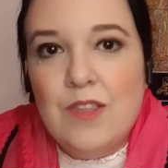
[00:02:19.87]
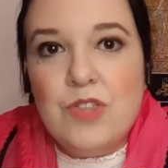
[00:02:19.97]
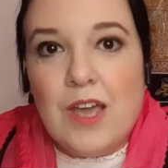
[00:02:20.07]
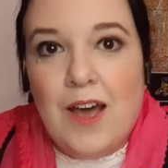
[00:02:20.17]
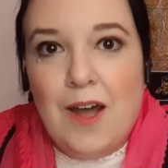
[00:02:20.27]

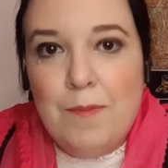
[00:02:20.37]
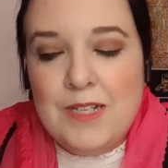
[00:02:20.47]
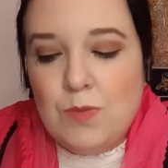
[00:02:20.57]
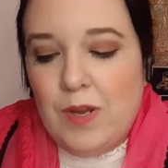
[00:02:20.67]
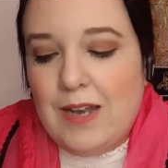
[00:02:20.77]
The
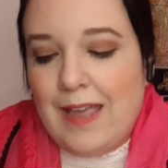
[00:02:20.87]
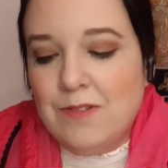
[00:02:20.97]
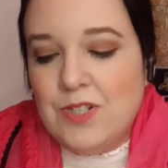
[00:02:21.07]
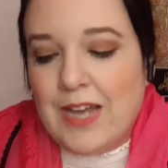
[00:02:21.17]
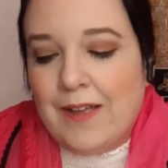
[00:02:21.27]
carpets were
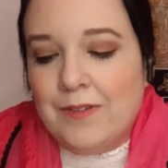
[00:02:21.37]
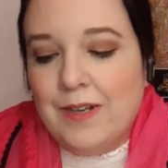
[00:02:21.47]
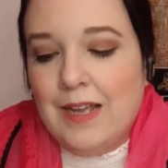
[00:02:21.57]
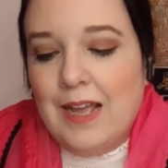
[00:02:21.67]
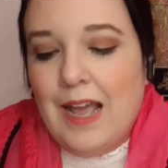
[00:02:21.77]
nailed down,
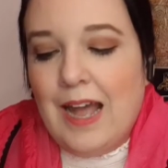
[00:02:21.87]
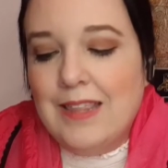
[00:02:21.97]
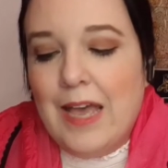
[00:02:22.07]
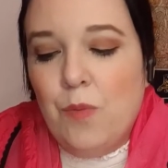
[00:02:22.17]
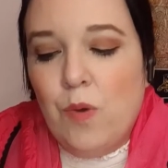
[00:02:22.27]
and
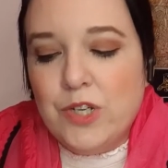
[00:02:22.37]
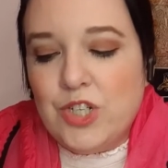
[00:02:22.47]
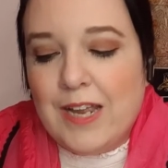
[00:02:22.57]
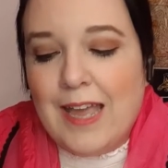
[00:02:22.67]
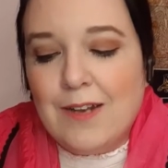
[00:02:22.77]
their
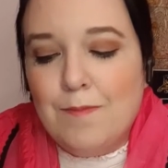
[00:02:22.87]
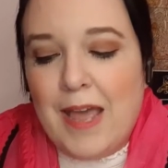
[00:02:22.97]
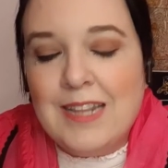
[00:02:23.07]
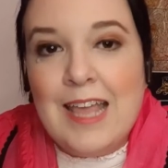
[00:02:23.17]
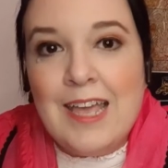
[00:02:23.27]
washing had
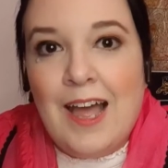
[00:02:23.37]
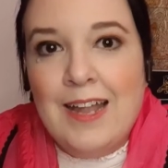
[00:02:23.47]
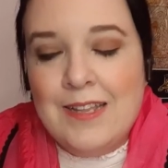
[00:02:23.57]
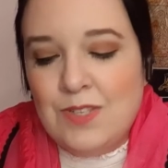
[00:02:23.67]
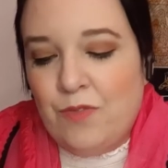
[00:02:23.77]
made their
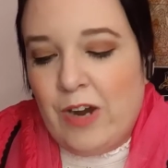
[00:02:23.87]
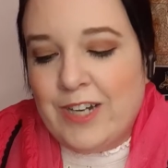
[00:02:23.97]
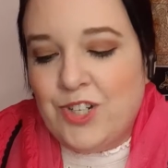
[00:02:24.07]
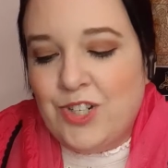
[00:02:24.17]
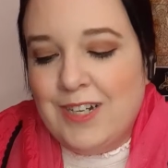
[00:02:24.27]
colours
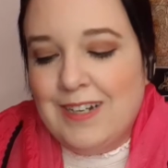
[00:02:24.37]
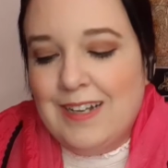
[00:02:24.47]
fresh.